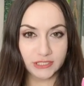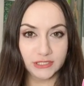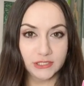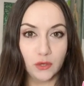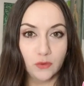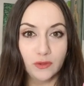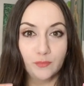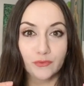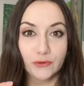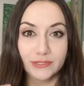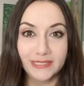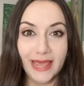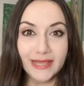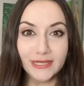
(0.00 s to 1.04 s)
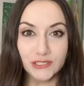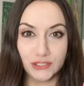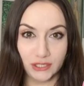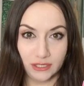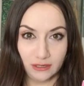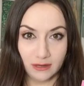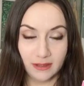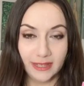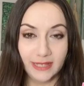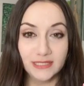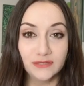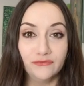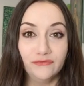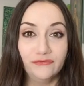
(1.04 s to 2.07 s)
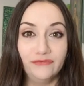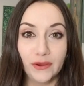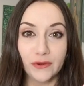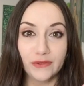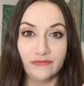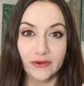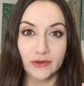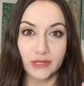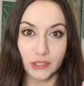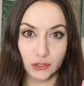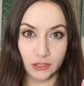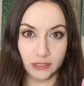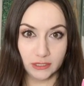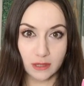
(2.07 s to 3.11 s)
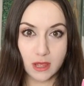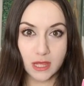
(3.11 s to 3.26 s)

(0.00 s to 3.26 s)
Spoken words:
so the protection, it's very, very good.